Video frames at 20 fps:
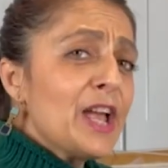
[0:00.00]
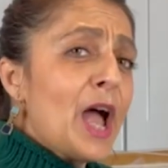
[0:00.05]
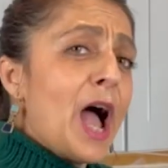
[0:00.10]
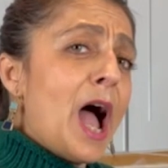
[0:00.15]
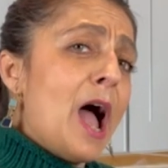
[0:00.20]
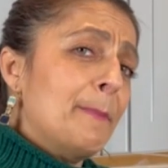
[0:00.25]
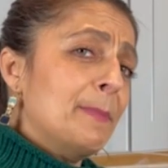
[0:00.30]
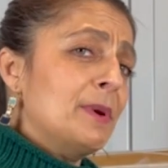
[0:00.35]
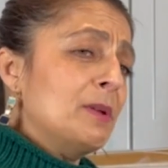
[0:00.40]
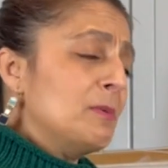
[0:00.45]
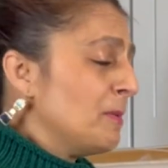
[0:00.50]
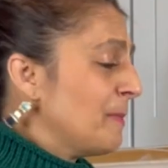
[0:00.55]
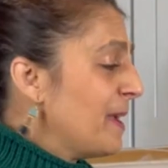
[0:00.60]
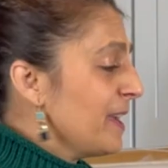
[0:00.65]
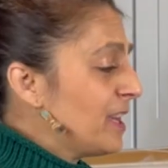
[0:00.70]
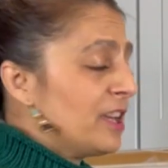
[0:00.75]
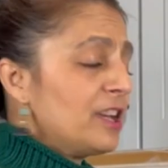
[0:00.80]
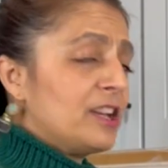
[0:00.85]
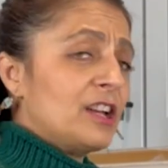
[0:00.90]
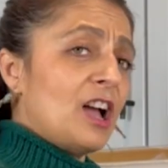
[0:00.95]
I'm going to be
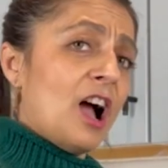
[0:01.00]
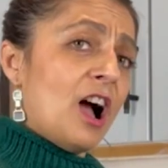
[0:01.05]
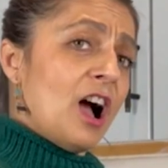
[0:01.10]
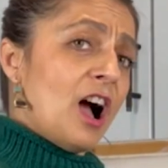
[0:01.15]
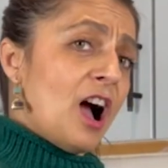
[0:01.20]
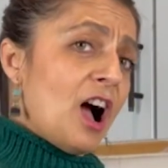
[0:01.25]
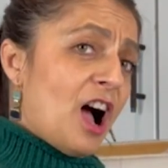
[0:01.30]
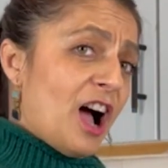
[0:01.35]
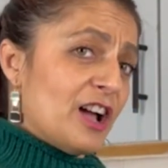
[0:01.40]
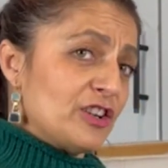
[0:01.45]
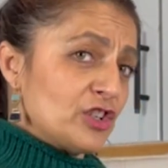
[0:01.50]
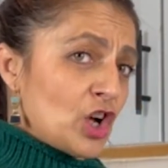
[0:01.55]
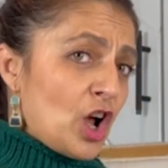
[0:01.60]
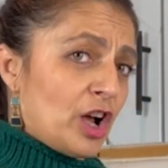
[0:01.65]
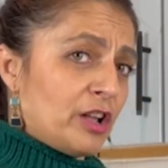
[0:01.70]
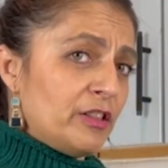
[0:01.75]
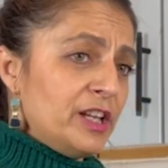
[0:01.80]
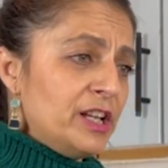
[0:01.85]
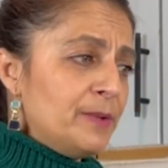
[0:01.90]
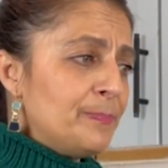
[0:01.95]
making hot
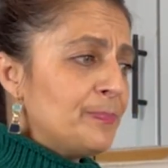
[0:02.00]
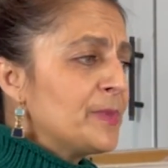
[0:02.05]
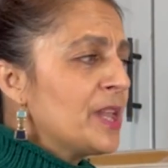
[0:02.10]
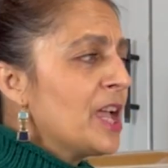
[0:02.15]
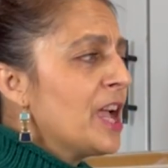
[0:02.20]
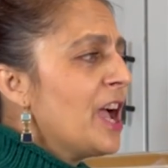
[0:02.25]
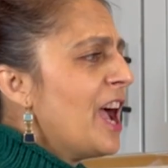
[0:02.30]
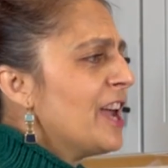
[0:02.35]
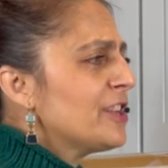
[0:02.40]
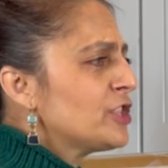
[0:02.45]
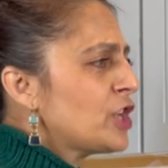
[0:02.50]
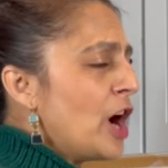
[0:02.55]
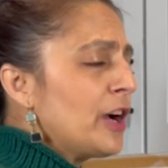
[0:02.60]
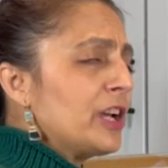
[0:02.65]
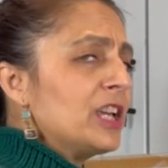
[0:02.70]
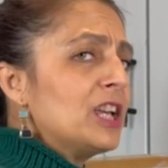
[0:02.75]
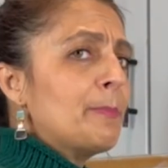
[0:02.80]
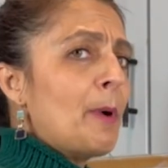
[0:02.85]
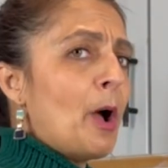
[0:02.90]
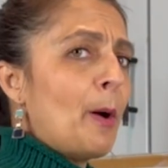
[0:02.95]
chocolate and talking
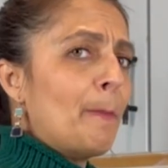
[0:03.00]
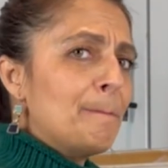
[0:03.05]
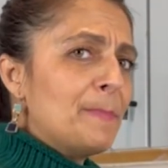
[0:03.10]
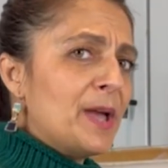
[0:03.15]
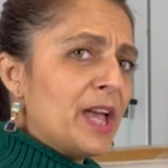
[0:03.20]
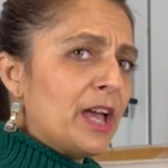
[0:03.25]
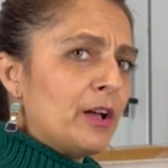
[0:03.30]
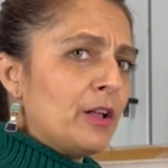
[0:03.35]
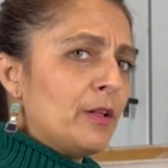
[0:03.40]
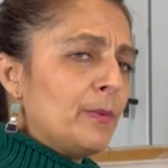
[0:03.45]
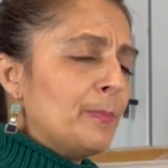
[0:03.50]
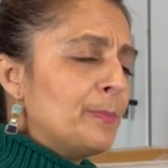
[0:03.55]
about bail.